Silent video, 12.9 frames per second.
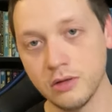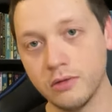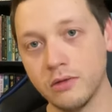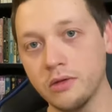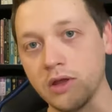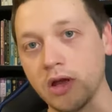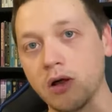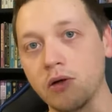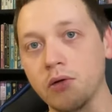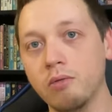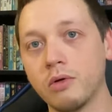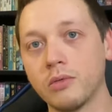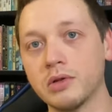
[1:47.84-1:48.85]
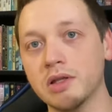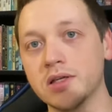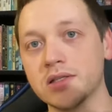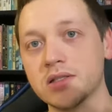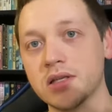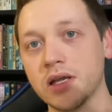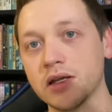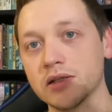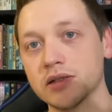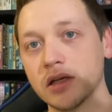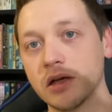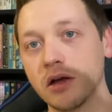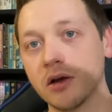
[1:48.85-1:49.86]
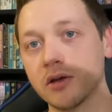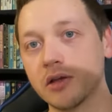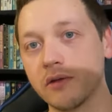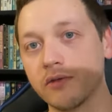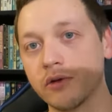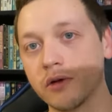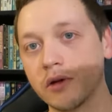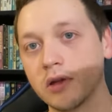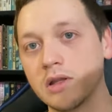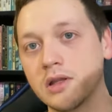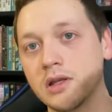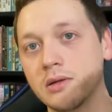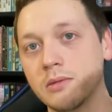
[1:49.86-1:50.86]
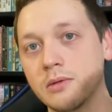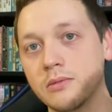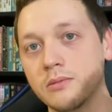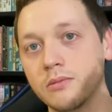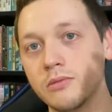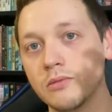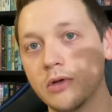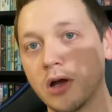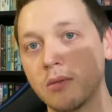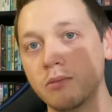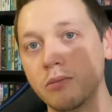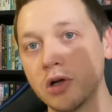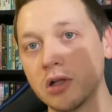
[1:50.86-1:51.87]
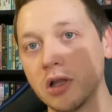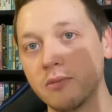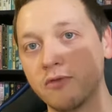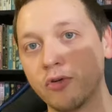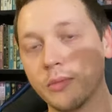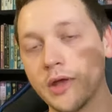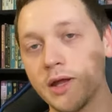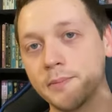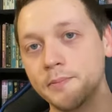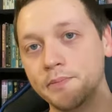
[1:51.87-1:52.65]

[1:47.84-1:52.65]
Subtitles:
they all were released as a hardcover in the book club format.